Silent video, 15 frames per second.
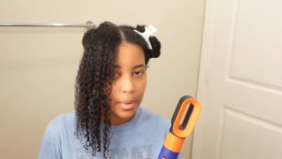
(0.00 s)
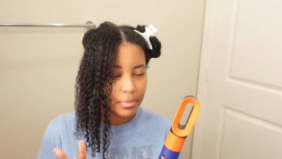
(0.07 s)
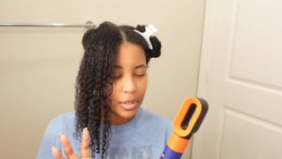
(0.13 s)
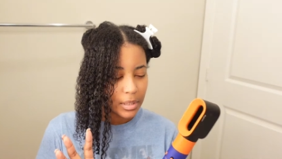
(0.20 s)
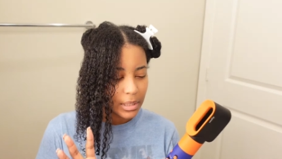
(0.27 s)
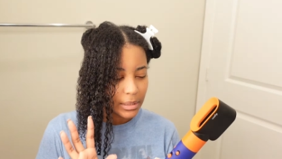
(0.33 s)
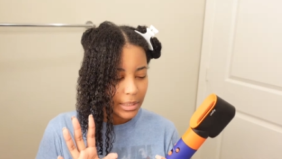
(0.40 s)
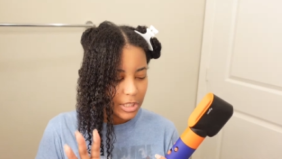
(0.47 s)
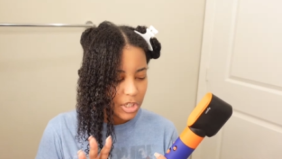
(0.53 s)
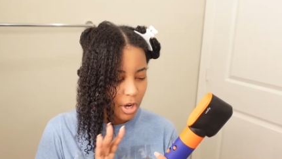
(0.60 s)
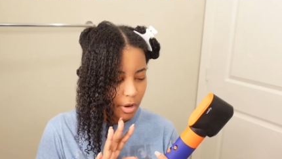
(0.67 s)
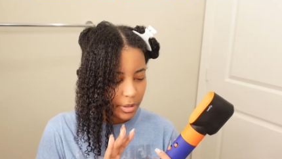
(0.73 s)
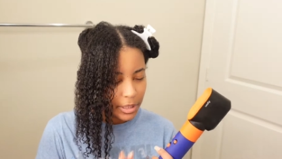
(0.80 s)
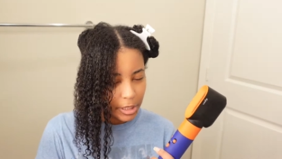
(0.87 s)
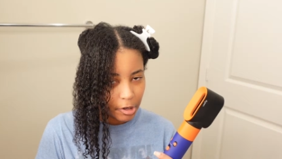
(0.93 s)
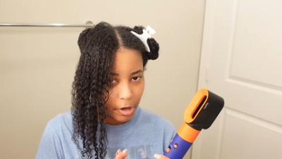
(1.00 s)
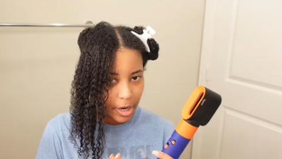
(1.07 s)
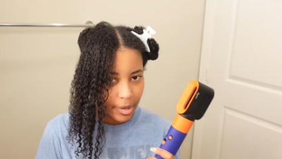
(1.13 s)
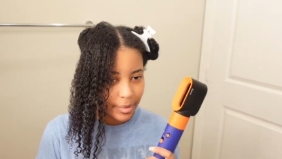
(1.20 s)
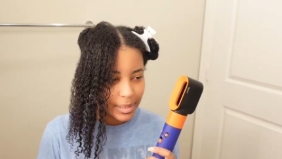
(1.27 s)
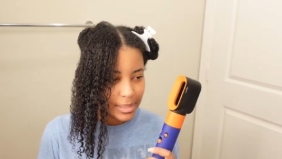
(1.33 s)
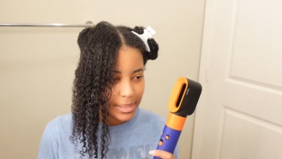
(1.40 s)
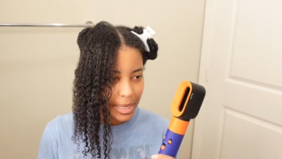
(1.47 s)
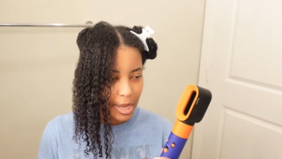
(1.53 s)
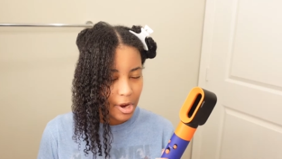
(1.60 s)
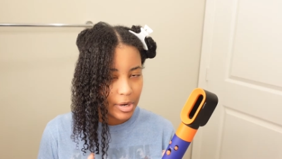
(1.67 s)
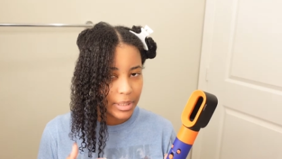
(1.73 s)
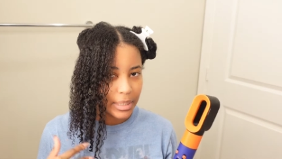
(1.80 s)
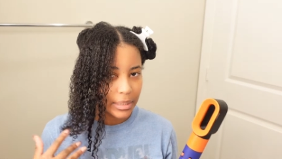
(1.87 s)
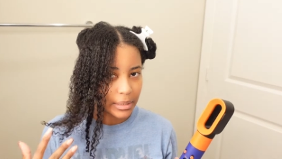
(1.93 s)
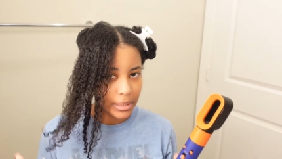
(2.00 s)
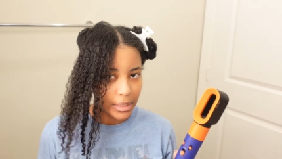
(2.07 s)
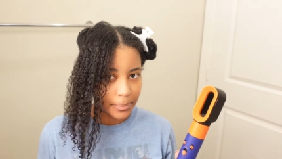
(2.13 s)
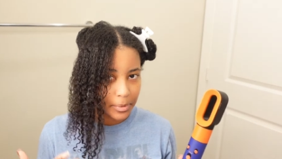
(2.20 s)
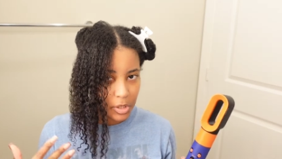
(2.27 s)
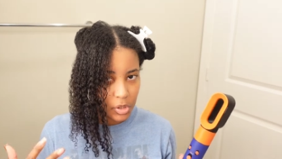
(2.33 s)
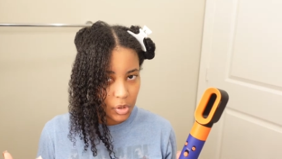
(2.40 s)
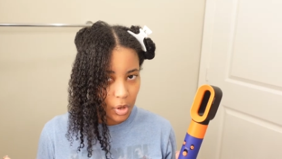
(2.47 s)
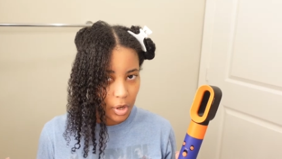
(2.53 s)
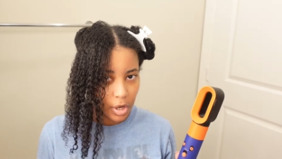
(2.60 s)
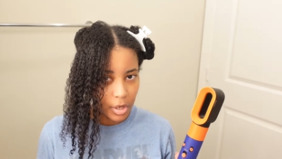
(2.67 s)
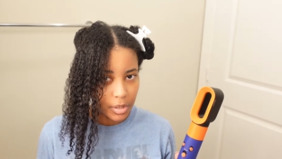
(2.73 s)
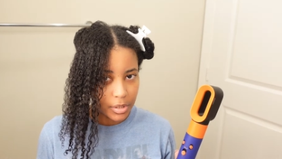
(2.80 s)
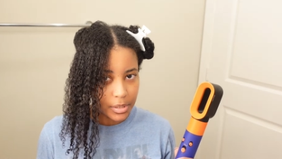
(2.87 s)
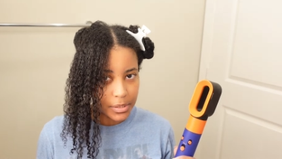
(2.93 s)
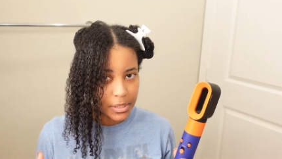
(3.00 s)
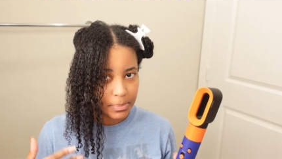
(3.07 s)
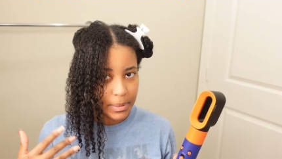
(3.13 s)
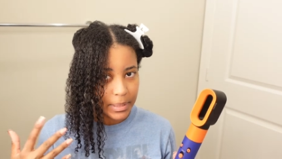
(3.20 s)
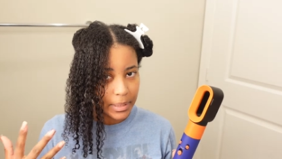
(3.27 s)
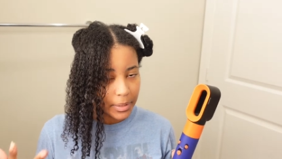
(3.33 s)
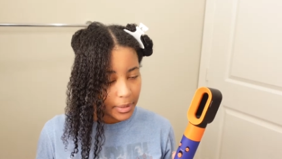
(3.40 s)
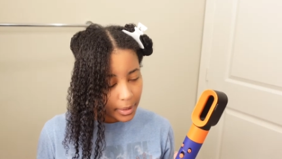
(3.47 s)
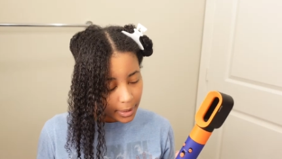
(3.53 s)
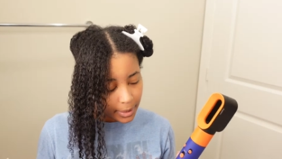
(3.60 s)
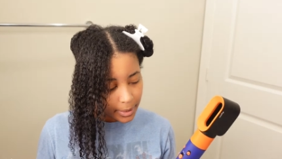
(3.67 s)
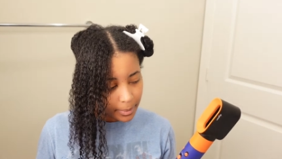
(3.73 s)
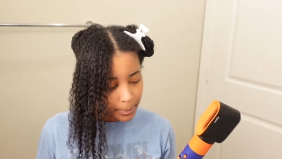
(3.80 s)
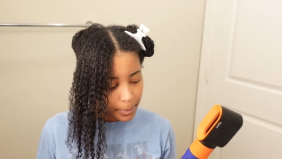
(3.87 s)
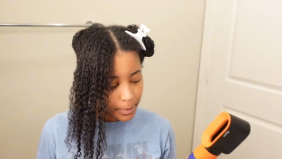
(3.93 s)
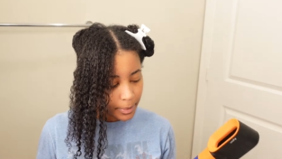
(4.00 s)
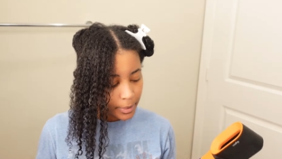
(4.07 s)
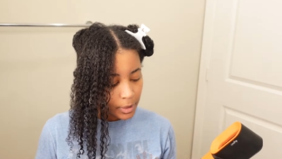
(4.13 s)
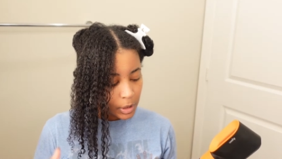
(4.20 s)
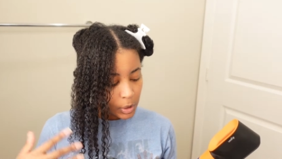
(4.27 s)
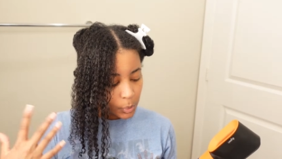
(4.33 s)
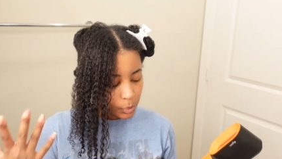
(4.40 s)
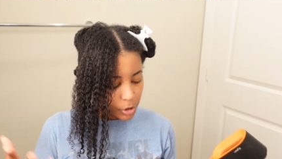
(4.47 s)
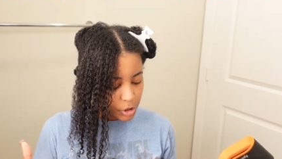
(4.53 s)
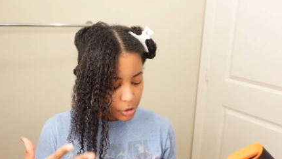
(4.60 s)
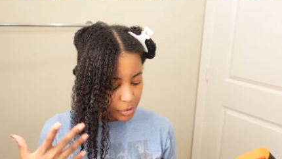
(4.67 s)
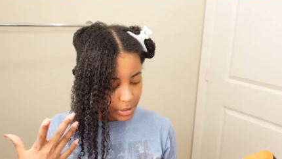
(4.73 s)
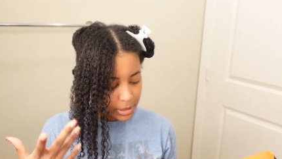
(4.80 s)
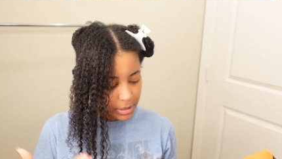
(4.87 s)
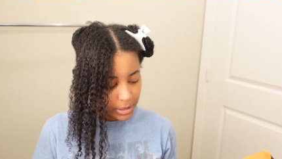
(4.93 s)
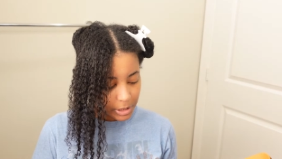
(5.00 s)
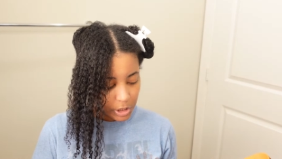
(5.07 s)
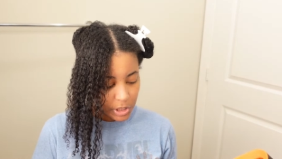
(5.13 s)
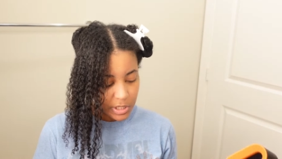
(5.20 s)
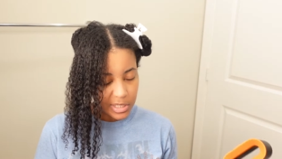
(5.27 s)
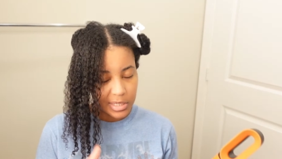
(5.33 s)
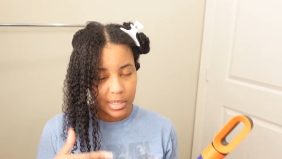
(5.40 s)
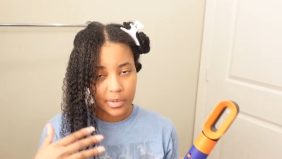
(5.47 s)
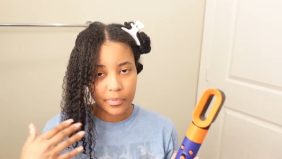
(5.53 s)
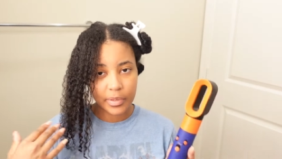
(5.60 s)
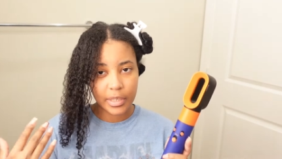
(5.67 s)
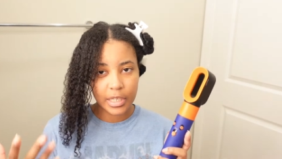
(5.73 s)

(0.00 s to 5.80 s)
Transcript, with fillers: I'm gonna let y'all hear how it sounds and then I'm gonna start to speed it up once you get the gist of